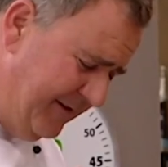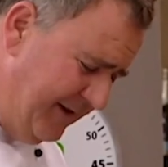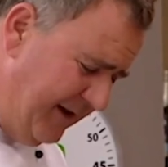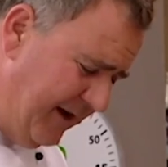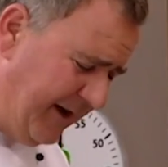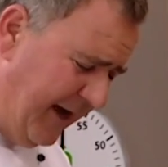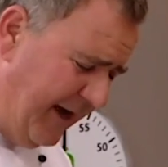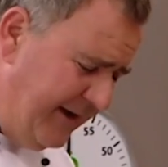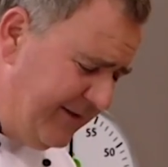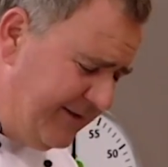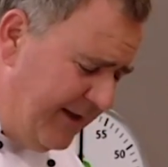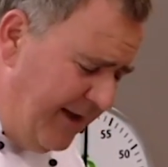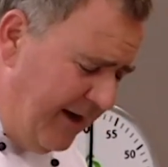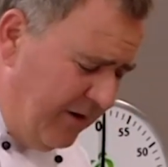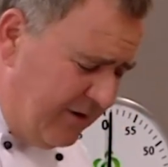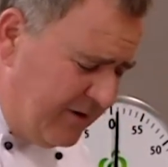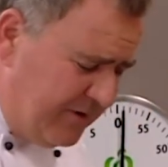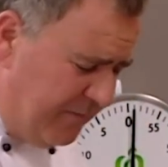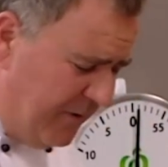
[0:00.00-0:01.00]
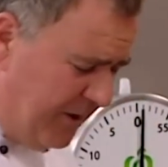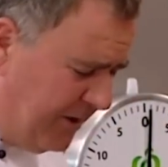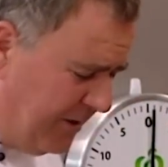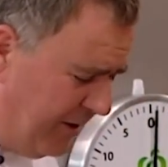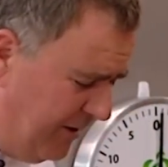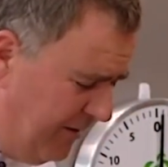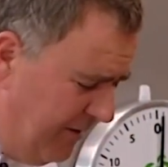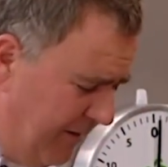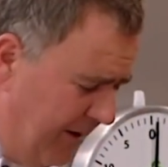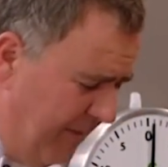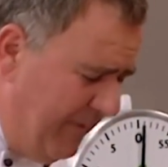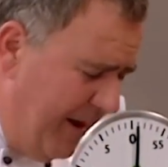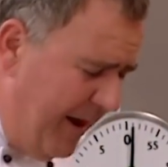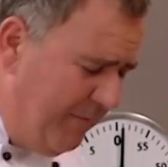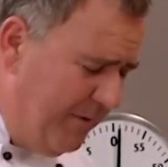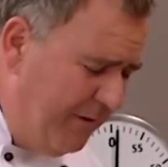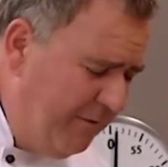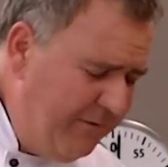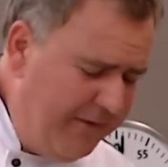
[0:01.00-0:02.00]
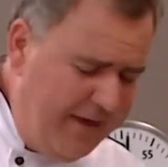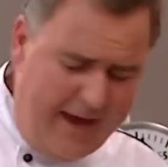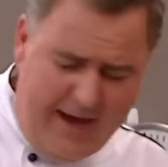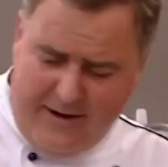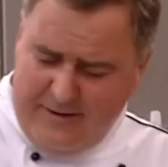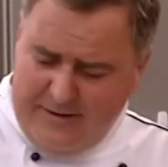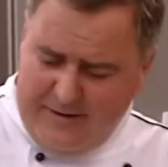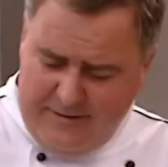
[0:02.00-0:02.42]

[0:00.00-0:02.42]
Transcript: OK, so that looks pretty good. I'm happy with that.